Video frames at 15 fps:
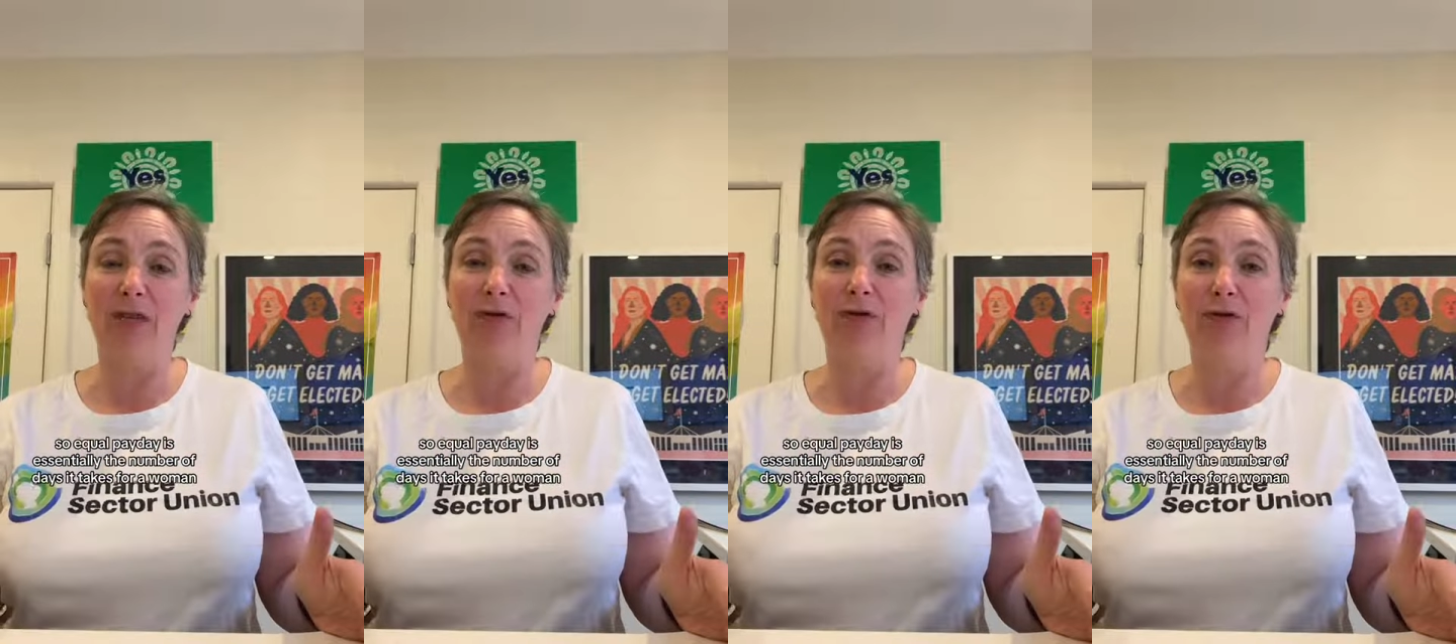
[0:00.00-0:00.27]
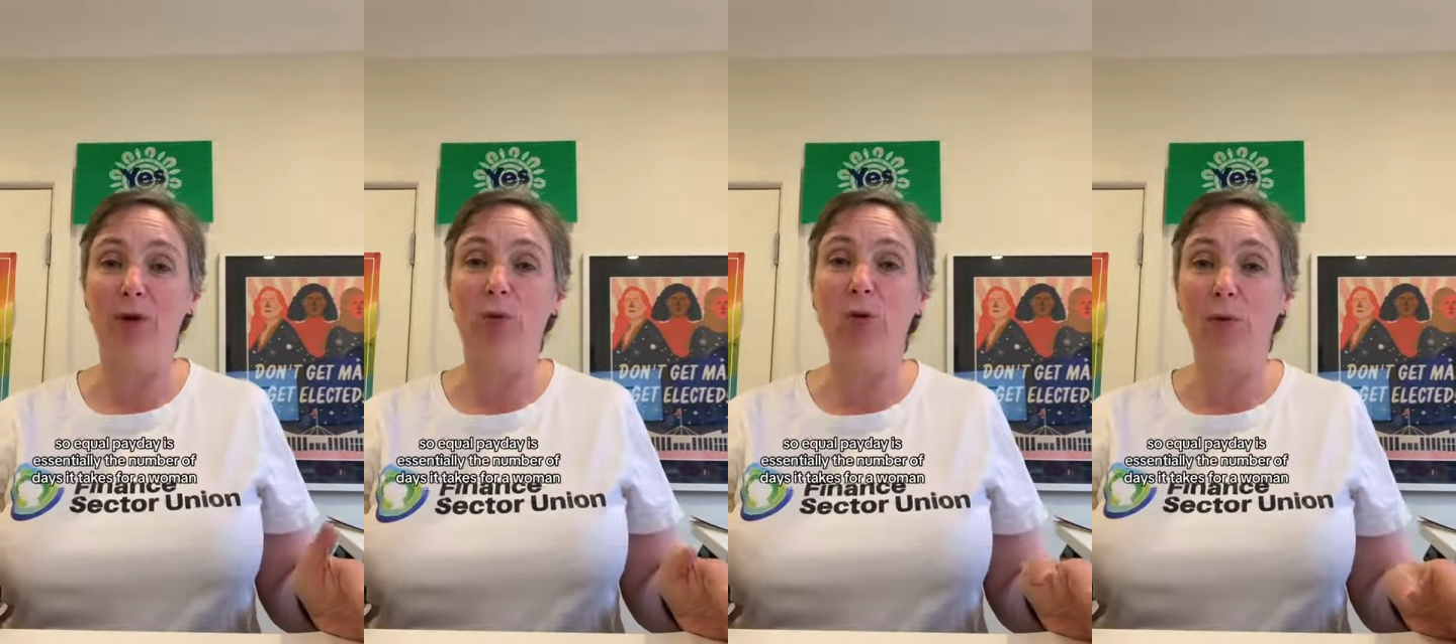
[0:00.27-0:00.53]

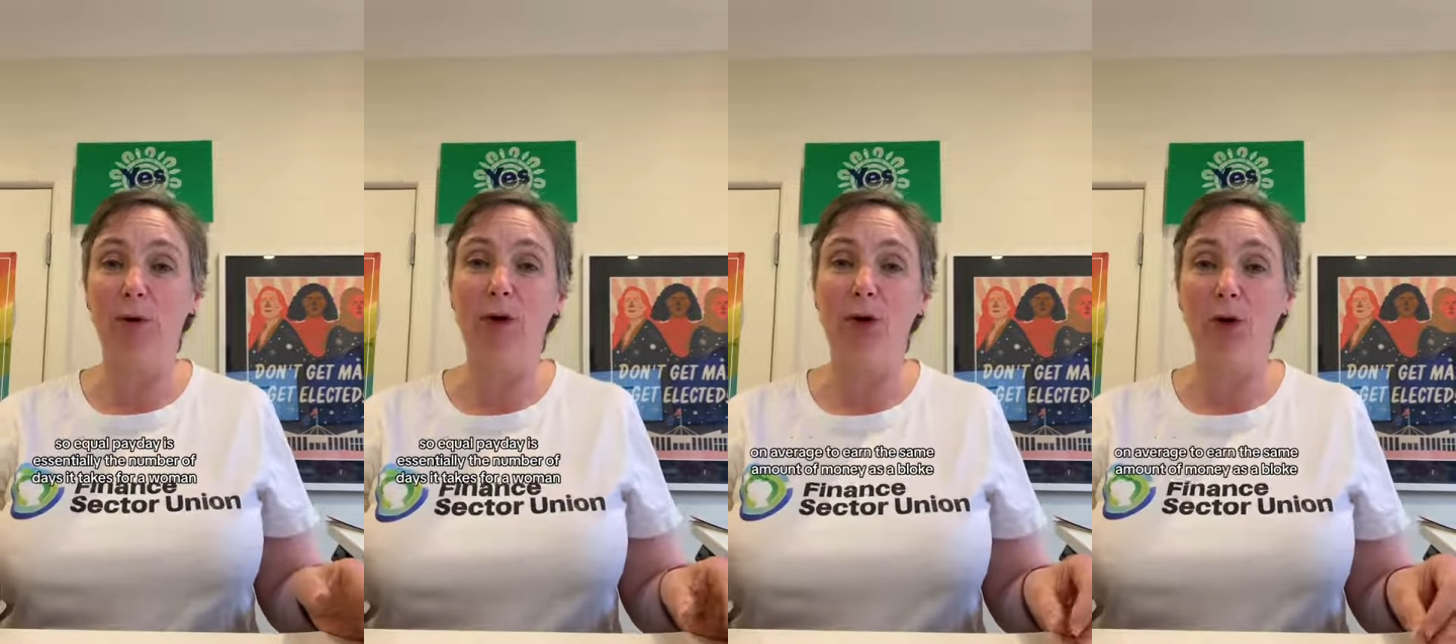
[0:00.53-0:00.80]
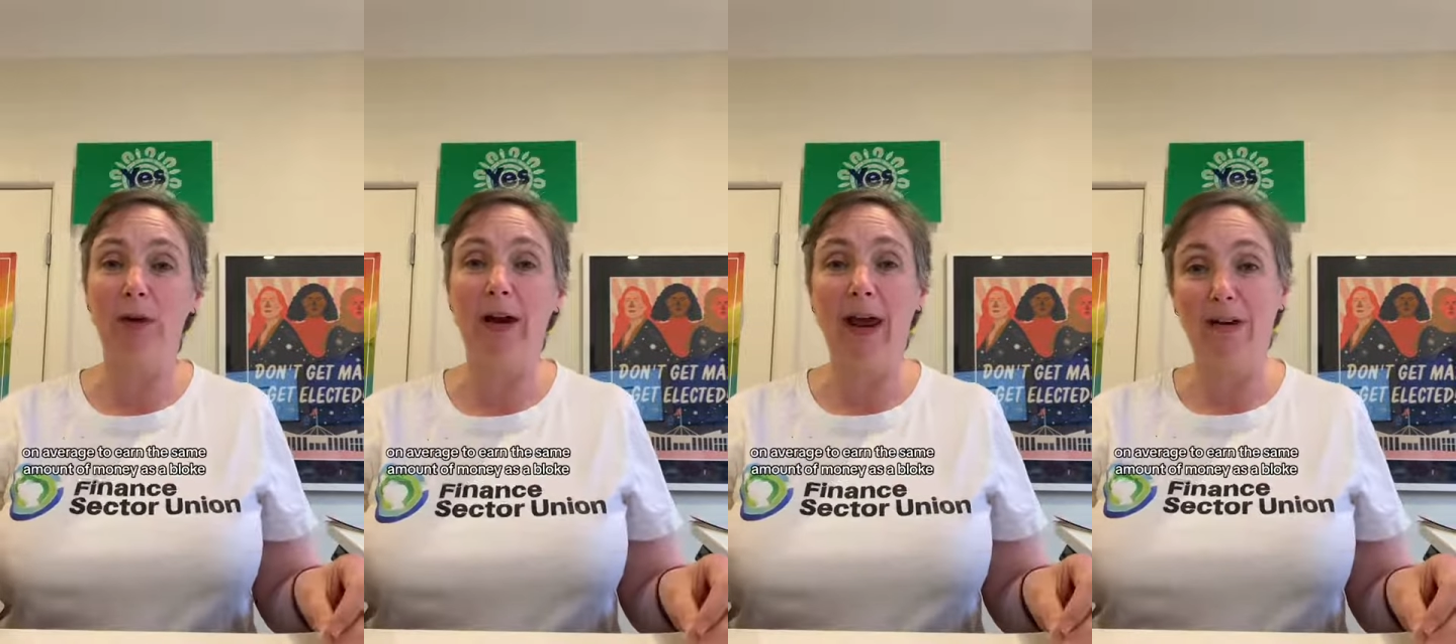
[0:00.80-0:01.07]
for a woman
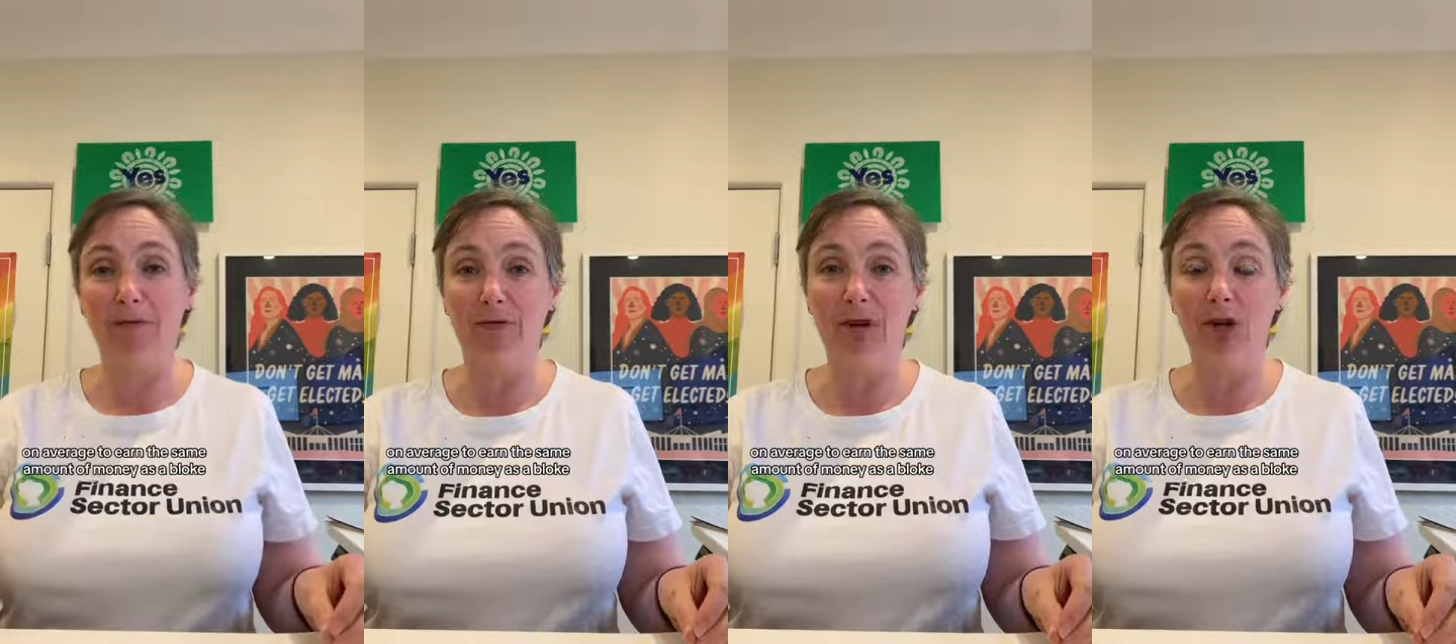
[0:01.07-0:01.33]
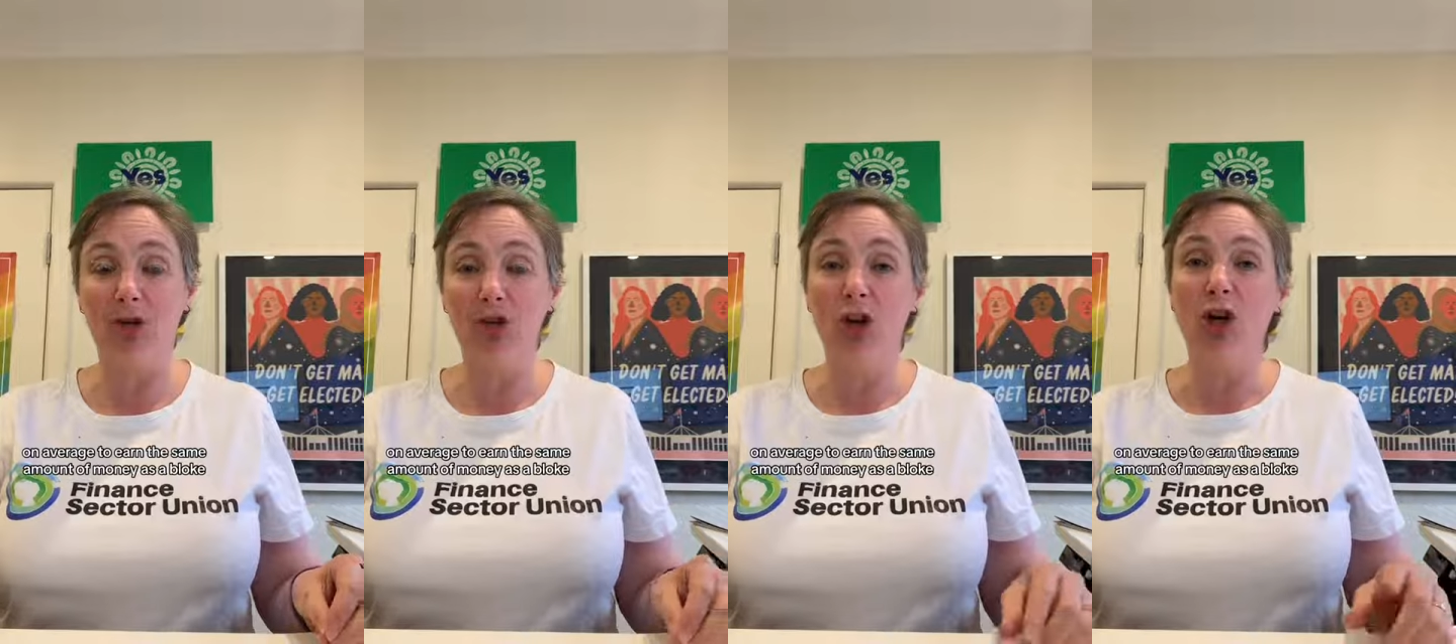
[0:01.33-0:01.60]
on
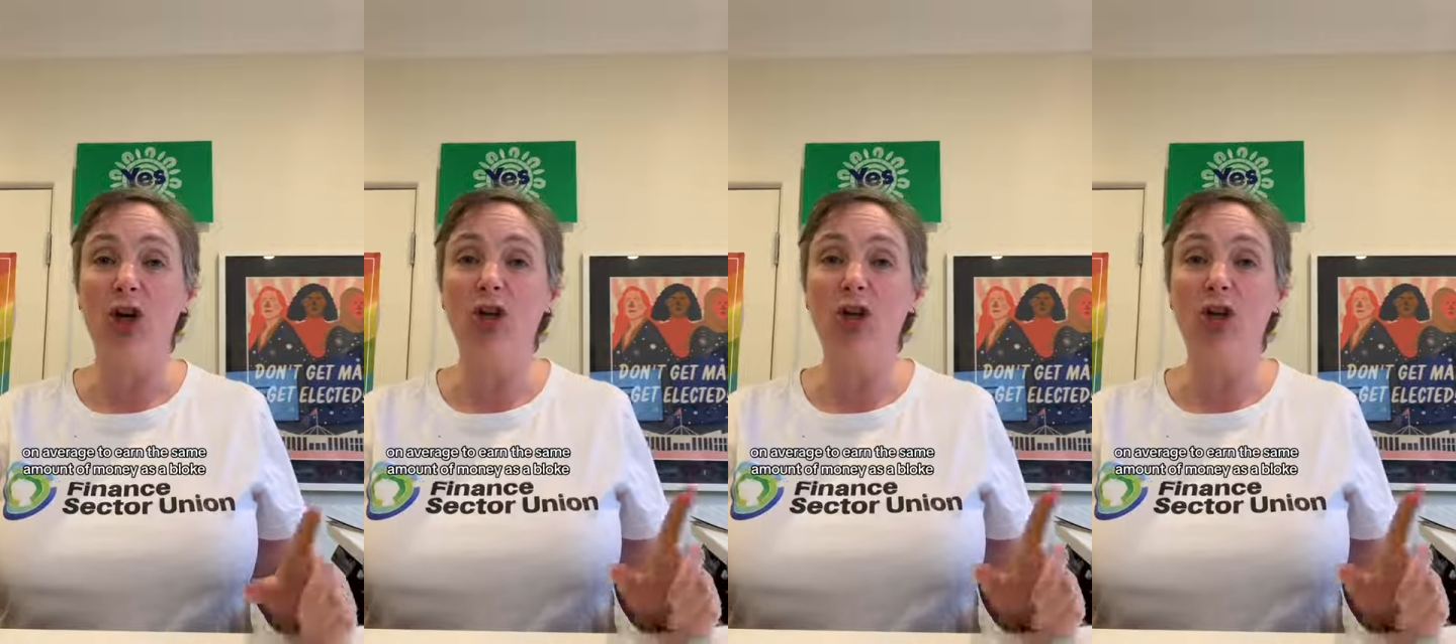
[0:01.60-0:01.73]
average